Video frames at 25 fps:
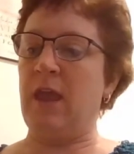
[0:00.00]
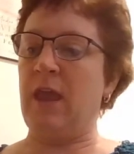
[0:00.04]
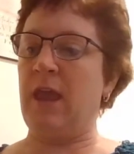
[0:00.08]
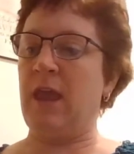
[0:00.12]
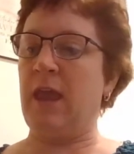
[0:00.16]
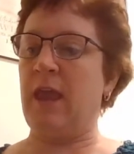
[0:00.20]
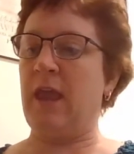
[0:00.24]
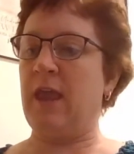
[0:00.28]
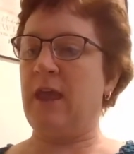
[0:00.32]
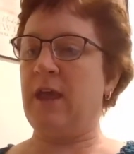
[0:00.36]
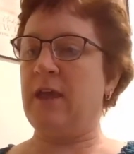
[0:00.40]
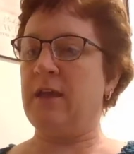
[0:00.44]

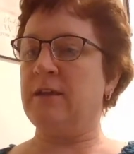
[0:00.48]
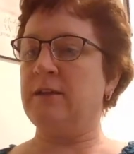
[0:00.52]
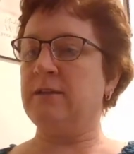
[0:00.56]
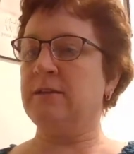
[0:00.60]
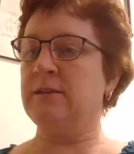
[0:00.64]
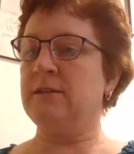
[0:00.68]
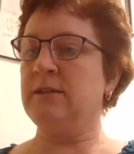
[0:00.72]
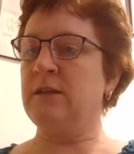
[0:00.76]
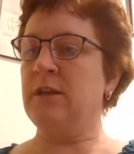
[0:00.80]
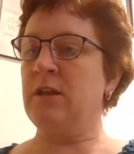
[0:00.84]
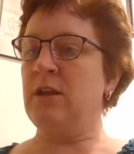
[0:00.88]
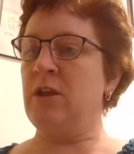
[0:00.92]

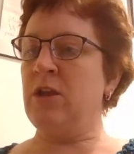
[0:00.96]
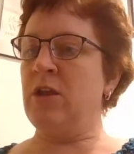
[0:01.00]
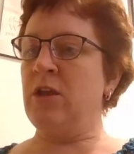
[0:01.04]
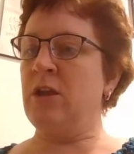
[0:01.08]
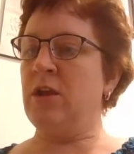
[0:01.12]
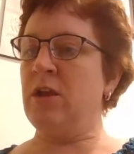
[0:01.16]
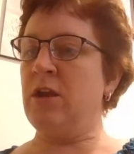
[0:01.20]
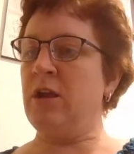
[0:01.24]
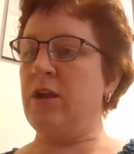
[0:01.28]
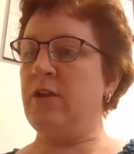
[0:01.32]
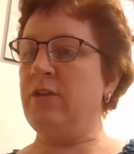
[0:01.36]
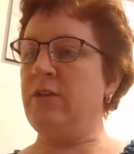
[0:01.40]
and
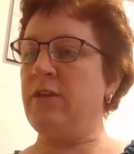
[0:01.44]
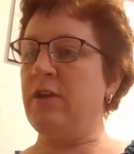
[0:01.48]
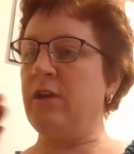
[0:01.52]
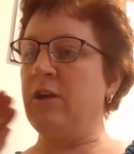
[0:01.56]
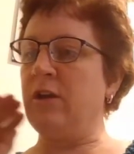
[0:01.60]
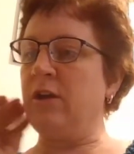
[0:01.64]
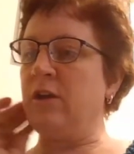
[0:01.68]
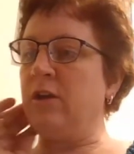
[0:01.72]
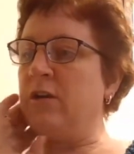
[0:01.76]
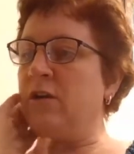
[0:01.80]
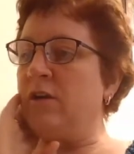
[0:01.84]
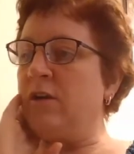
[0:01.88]

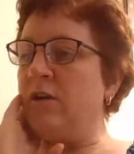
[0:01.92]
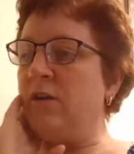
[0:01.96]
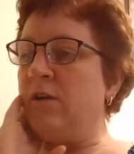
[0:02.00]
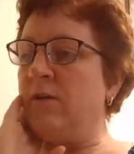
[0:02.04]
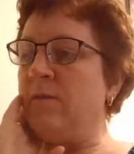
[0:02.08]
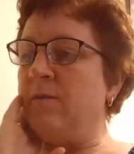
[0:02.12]
they